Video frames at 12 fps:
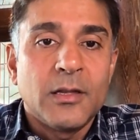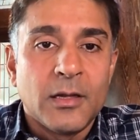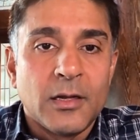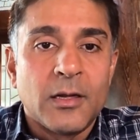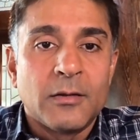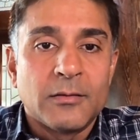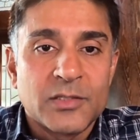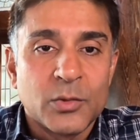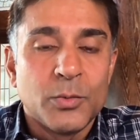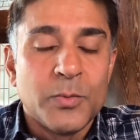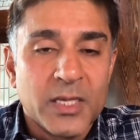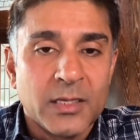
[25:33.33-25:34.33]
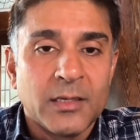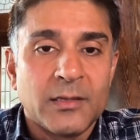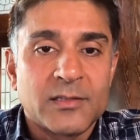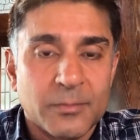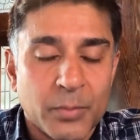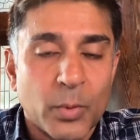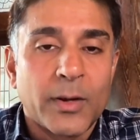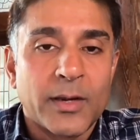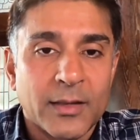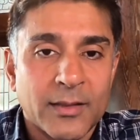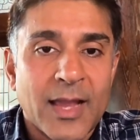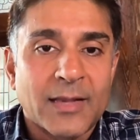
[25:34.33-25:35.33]
to be
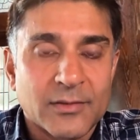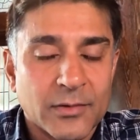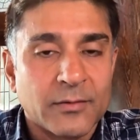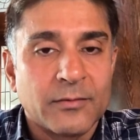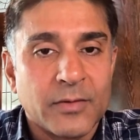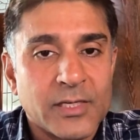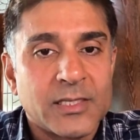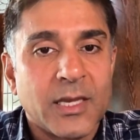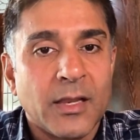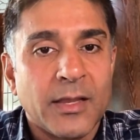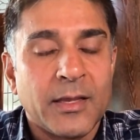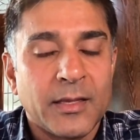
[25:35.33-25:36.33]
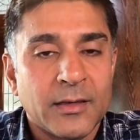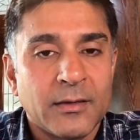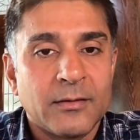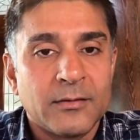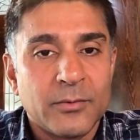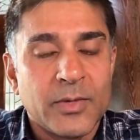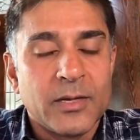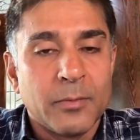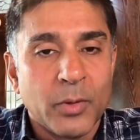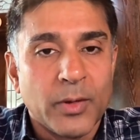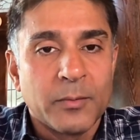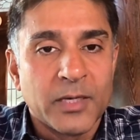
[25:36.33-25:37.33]
supporting that sort of reskilling and
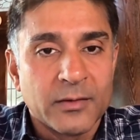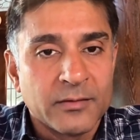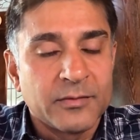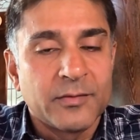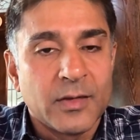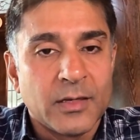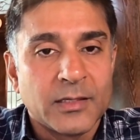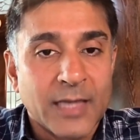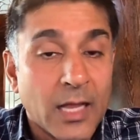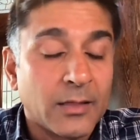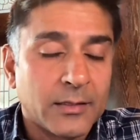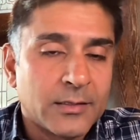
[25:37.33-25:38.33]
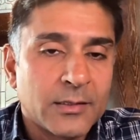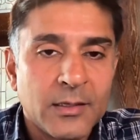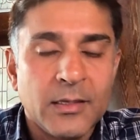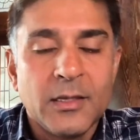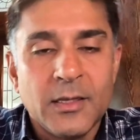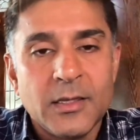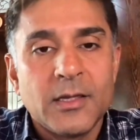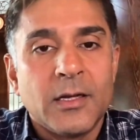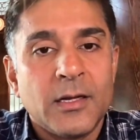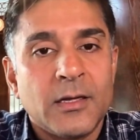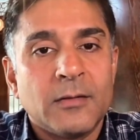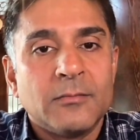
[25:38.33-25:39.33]
redeployment of talent
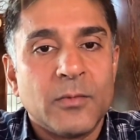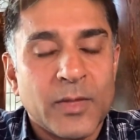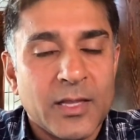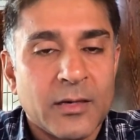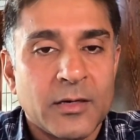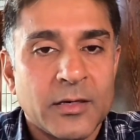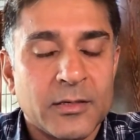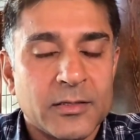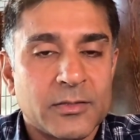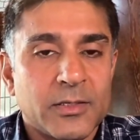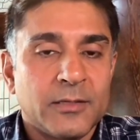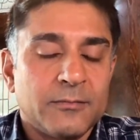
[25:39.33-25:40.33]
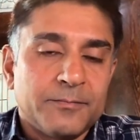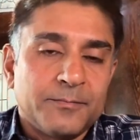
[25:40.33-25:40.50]
within our industry.